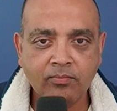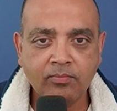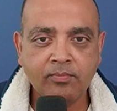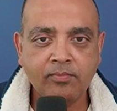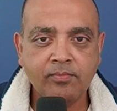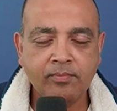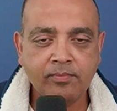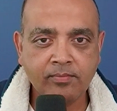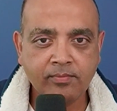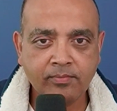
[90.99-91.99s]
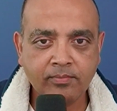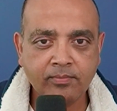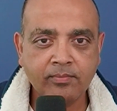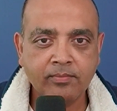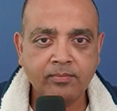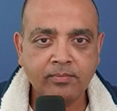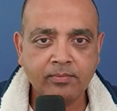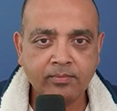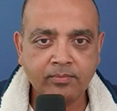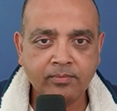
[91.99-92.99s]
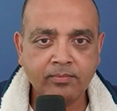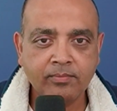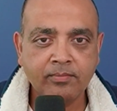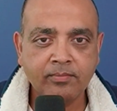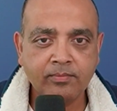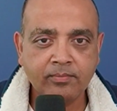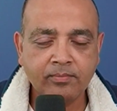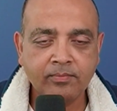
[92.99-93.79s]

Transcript: The person shown says nothing.